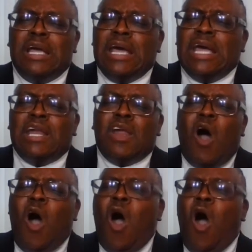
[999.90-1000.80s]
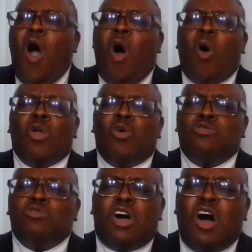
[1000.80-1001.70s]
and all
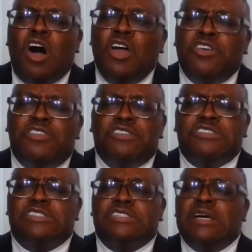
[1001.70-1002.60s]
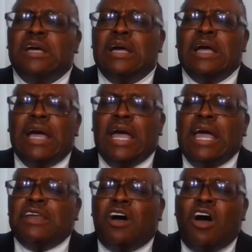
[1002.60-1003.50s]
those hundreds
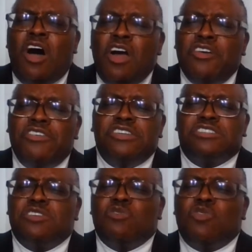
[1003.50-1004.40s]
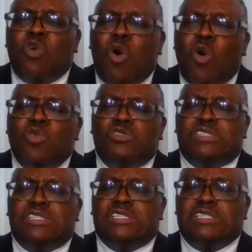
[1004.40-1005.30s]
and hundreds of
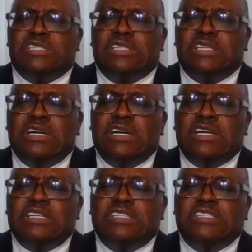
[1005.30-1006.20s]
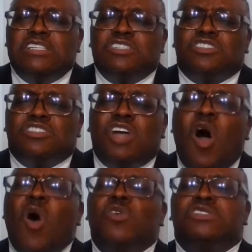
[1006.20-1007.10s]
roses just
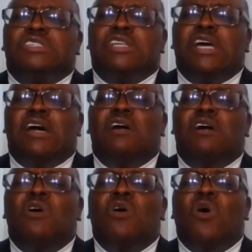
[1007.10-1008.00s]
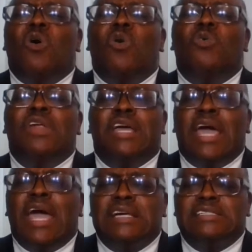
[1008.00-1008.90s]
tossed there on the
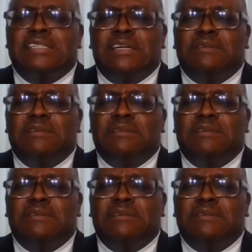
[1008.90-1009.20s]
casket